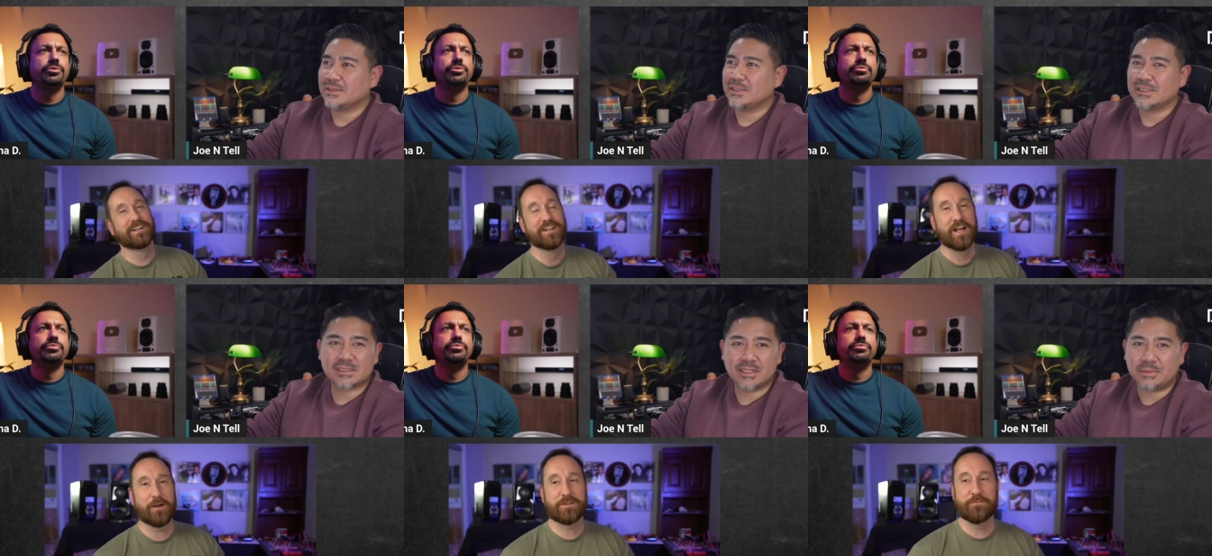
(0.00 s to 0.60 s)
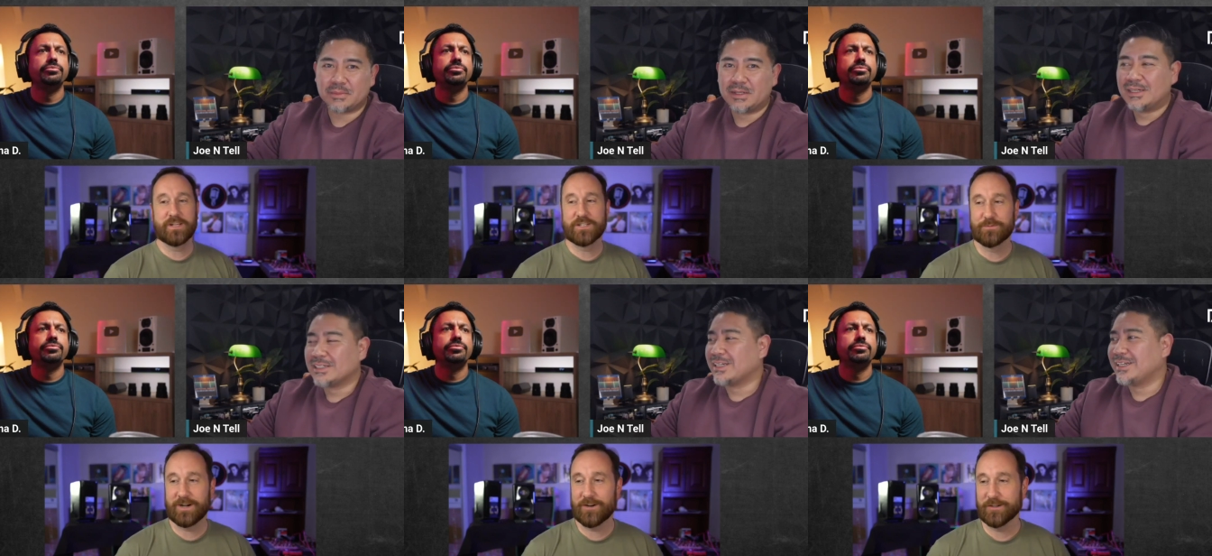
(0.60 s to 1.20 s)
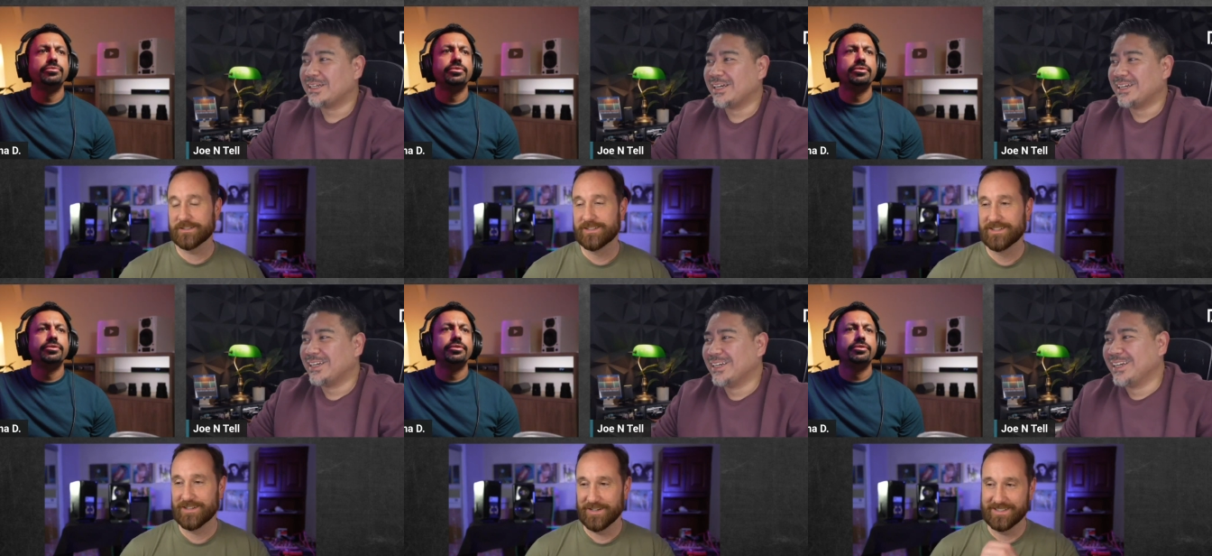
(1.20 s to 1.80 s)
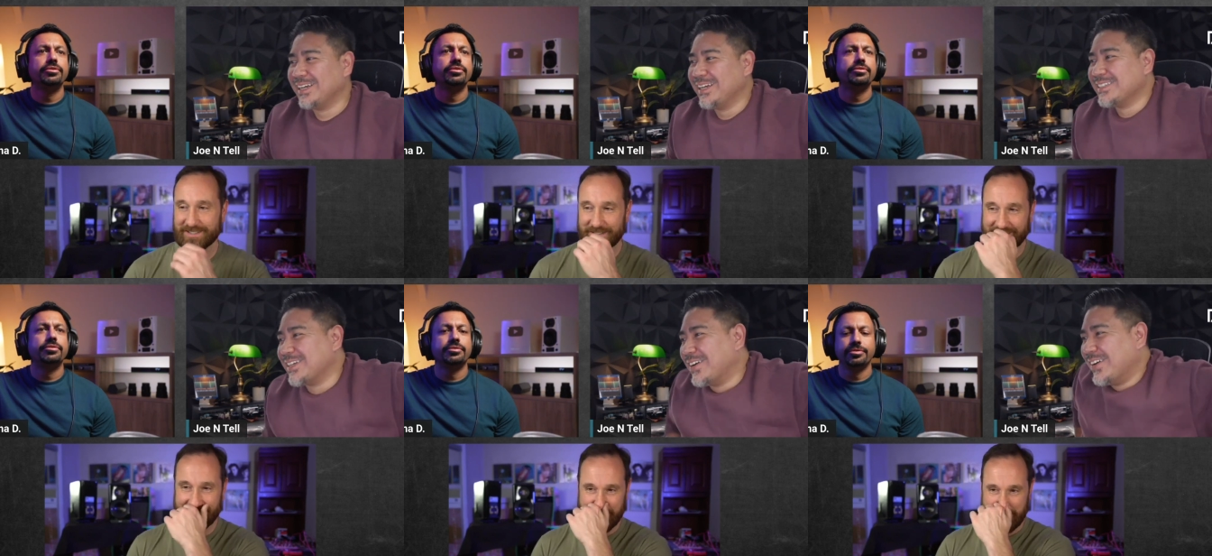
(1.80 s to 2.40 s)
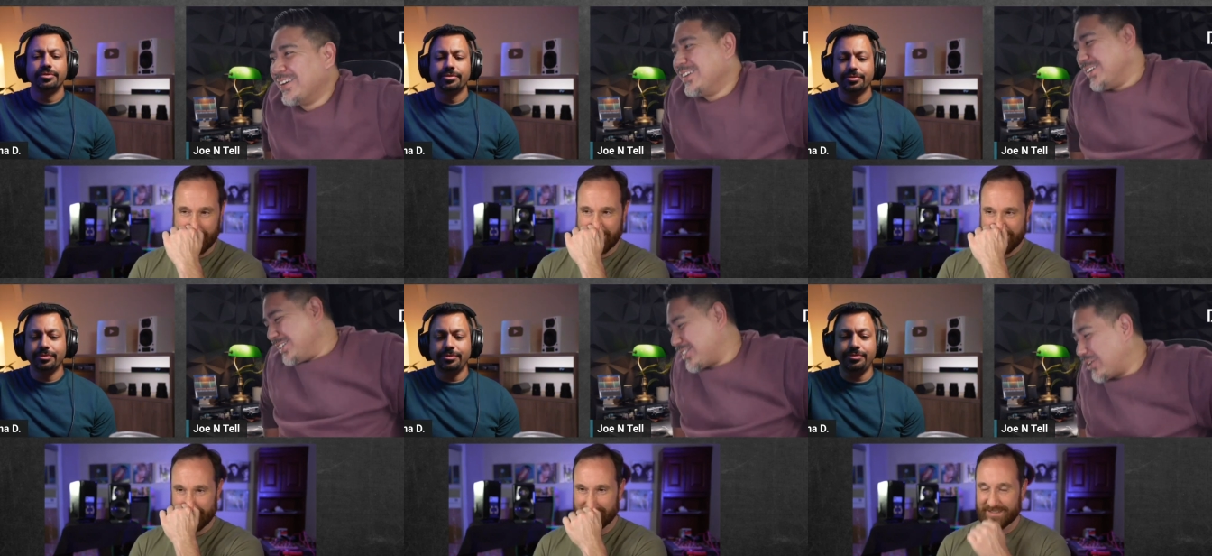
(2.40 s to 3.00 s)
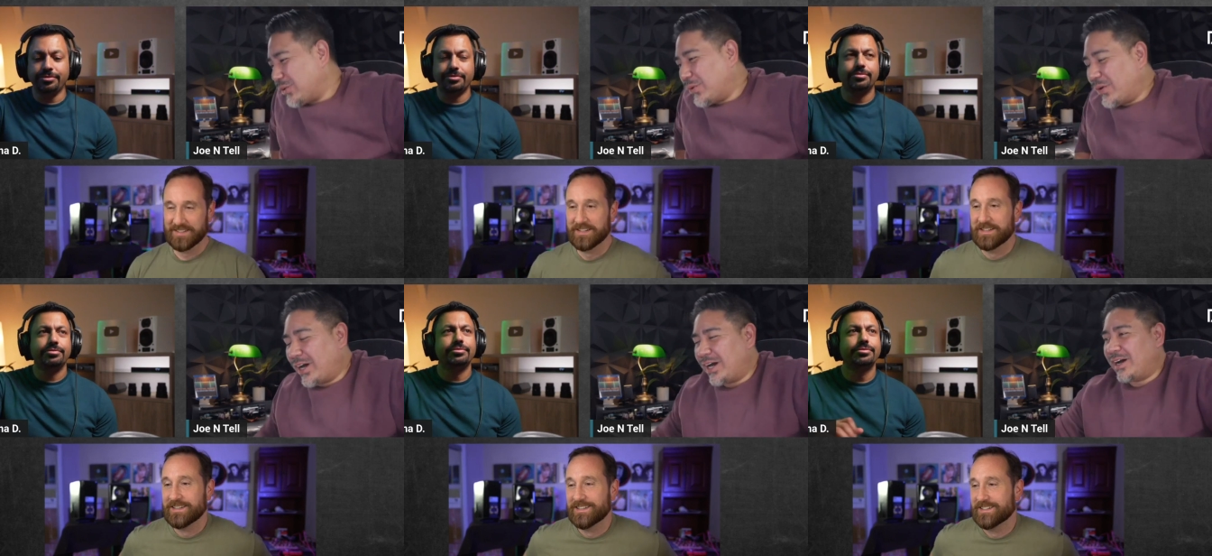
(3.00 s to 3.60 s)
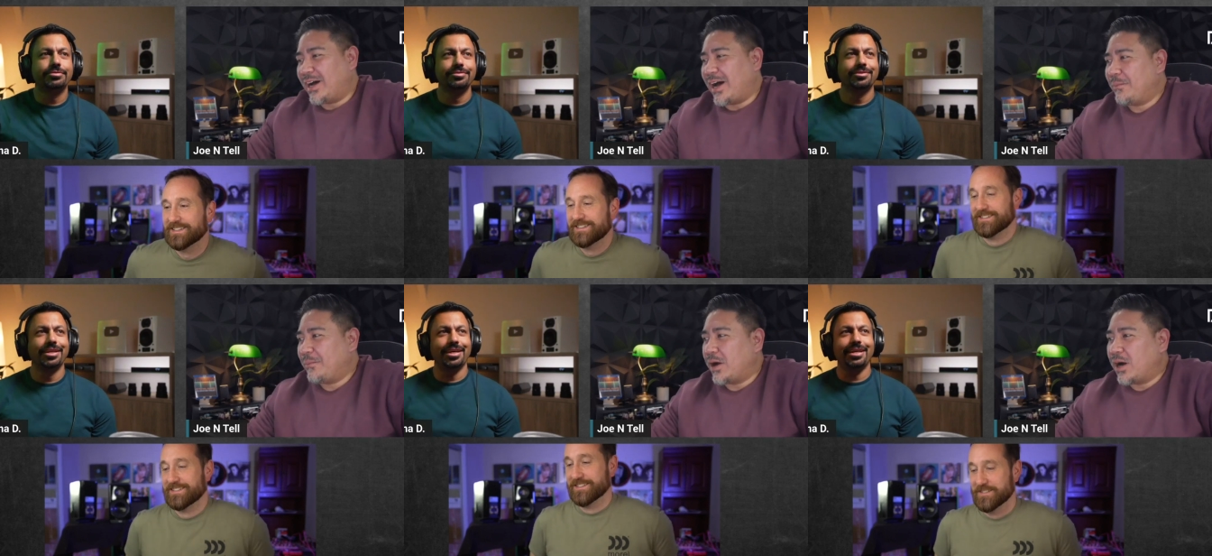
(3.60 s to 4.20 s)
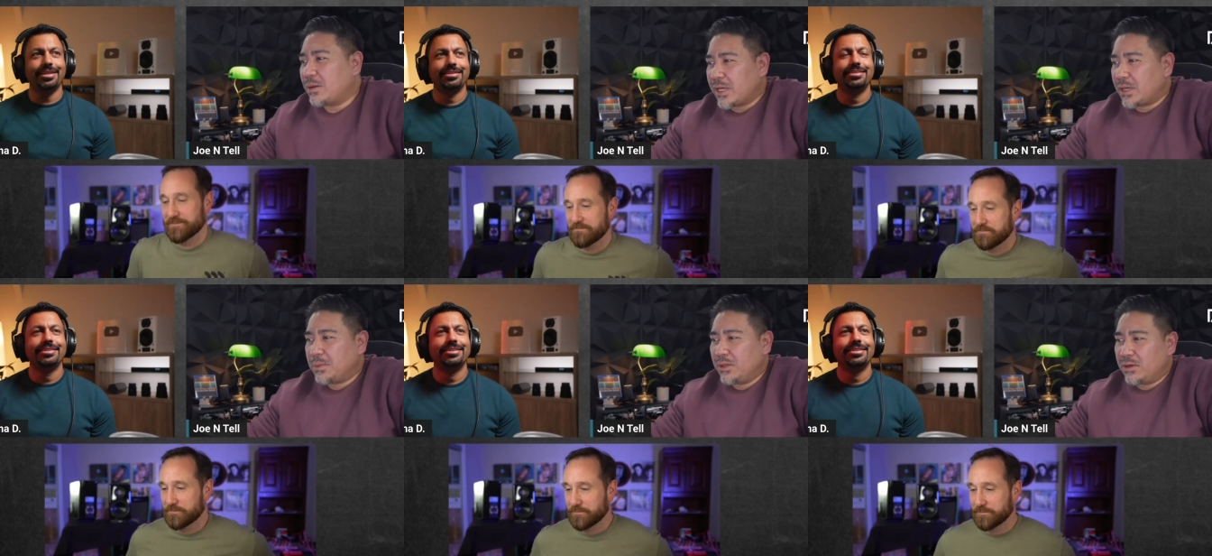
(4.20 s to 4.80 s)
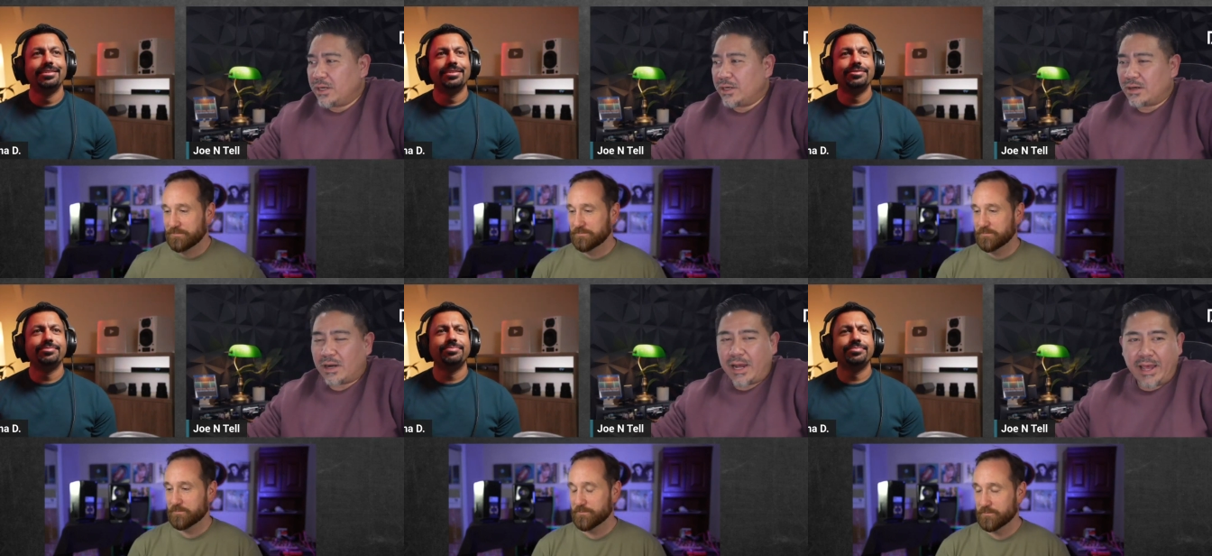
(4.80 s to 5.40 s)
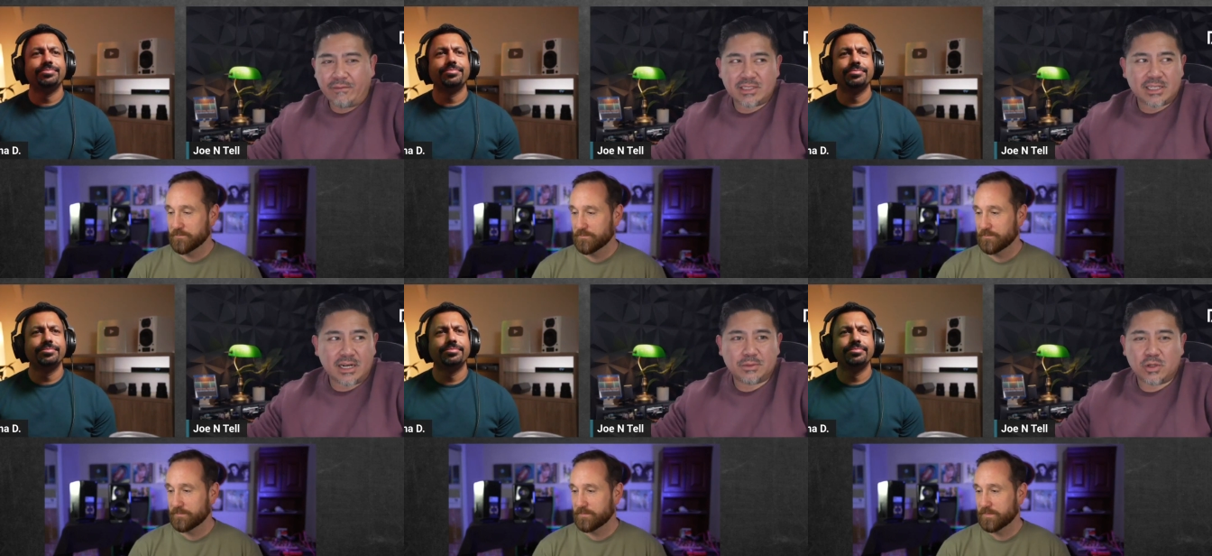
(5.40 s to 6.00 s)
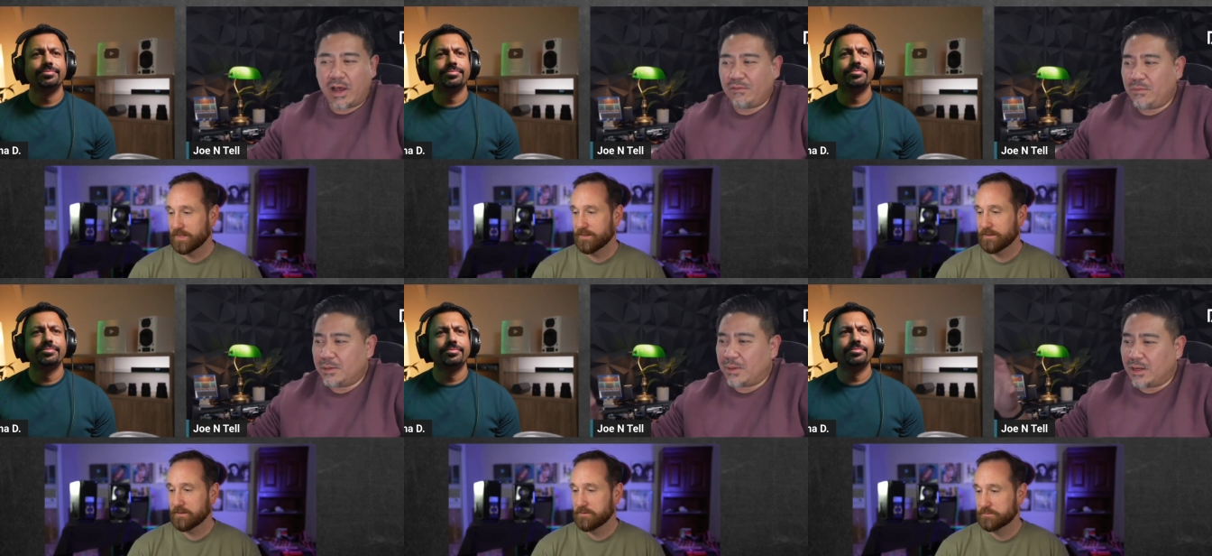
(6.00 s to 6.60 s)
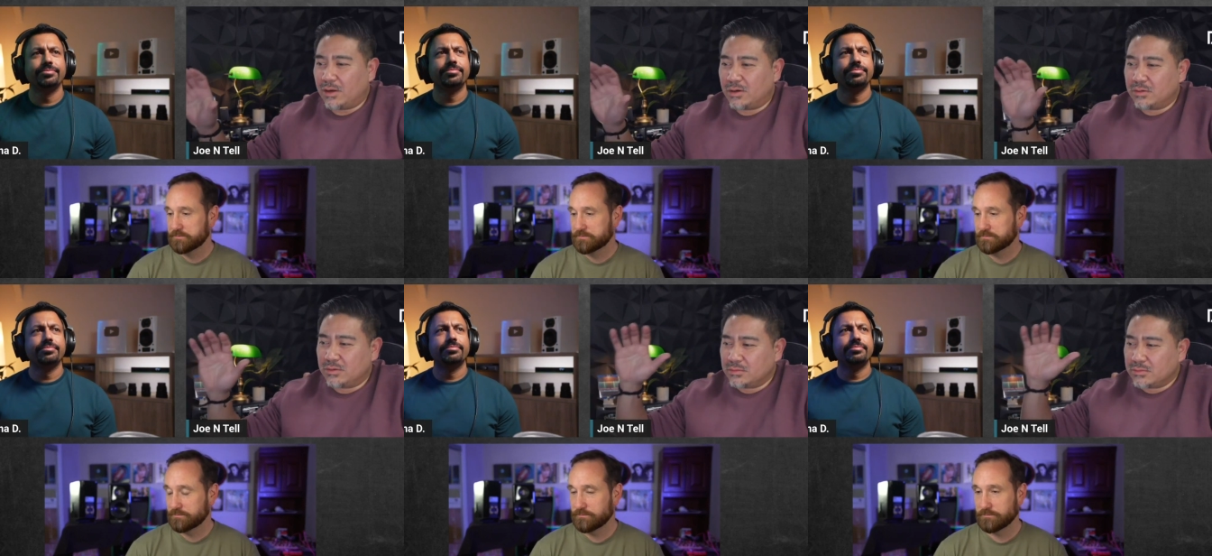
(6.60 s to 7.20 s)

Speaker 1: Just, I'm committed to my art. All right,
Speaker 2: sorry. So, so uh, on my computer here, I have it set up so I've made my own